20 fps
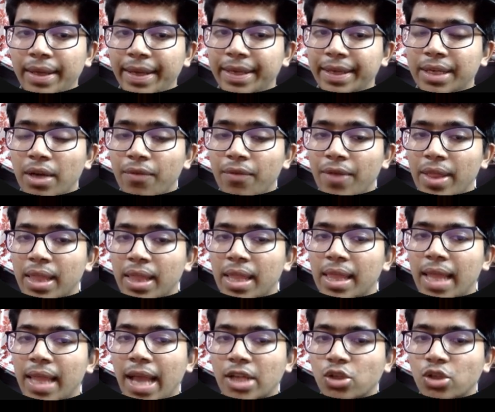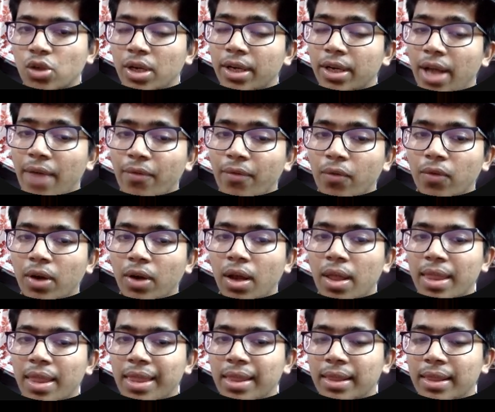Interface is actually a type of
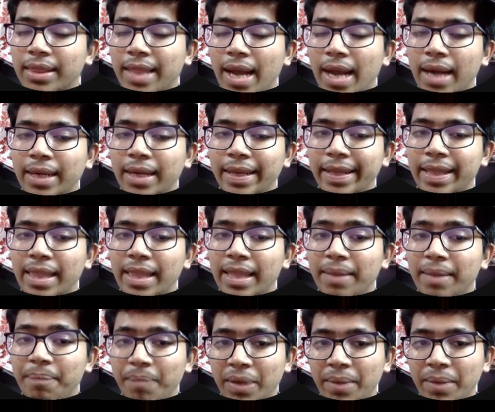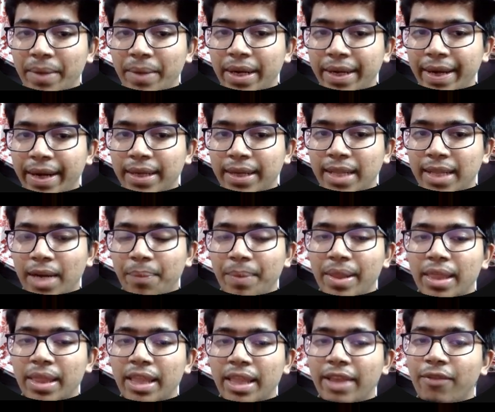class that is implemented. That
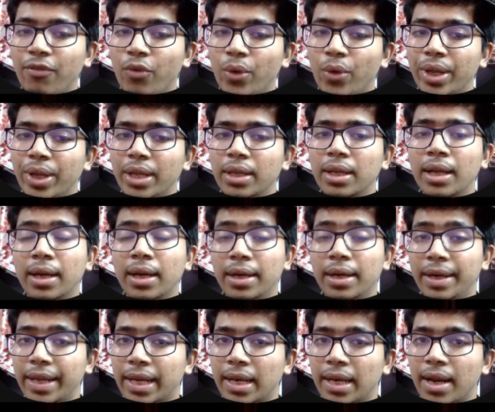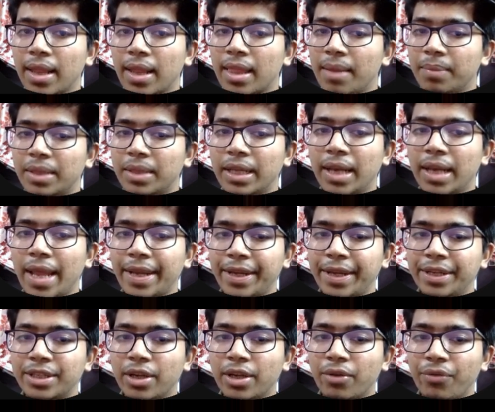means if we declare something like
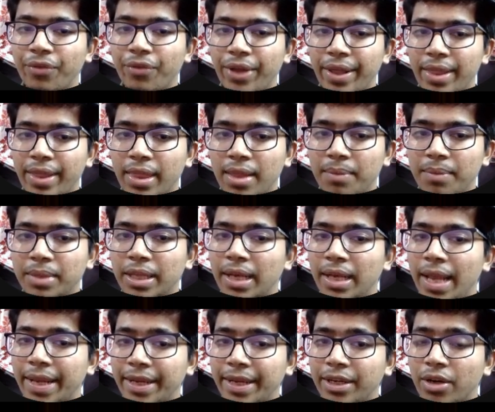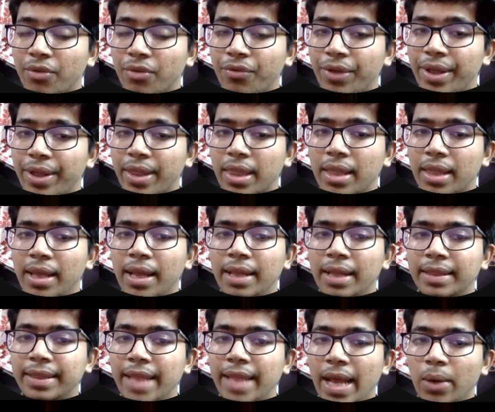interface,
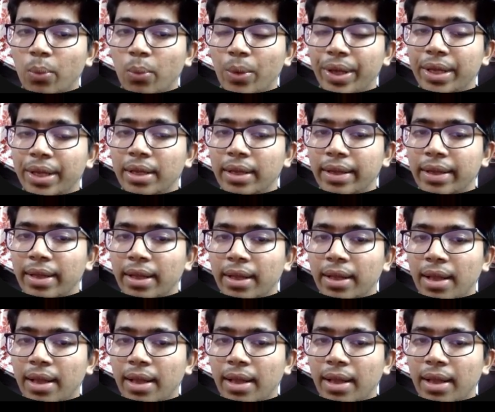then we